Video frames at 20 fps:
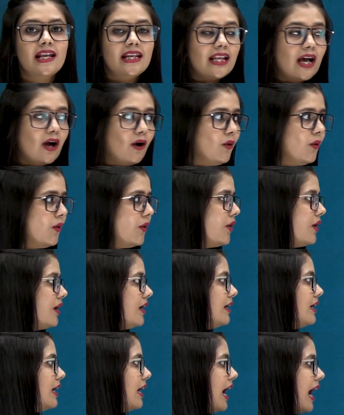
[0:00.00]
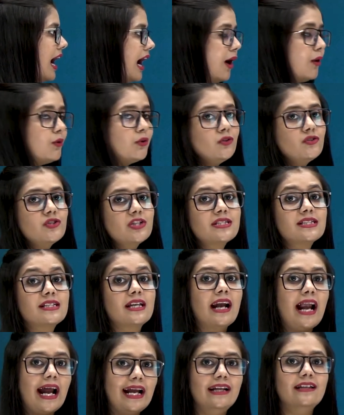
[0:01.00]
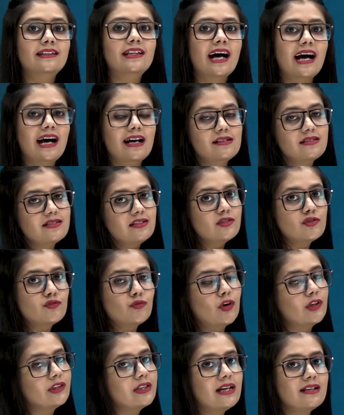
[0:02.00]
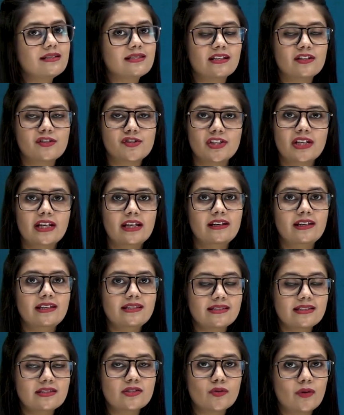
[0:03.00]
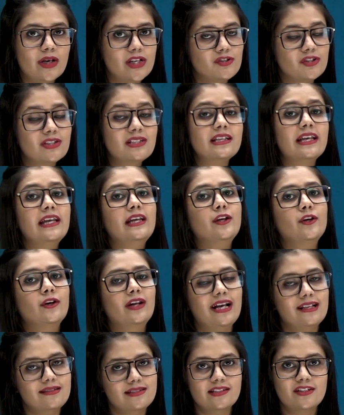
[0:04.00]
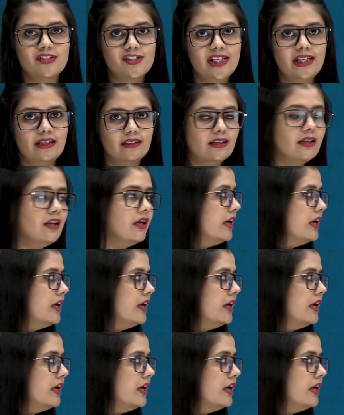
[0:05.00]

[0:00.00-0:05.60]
Now, how to just write the answers for the assertion and reasons questions in your answer sheet.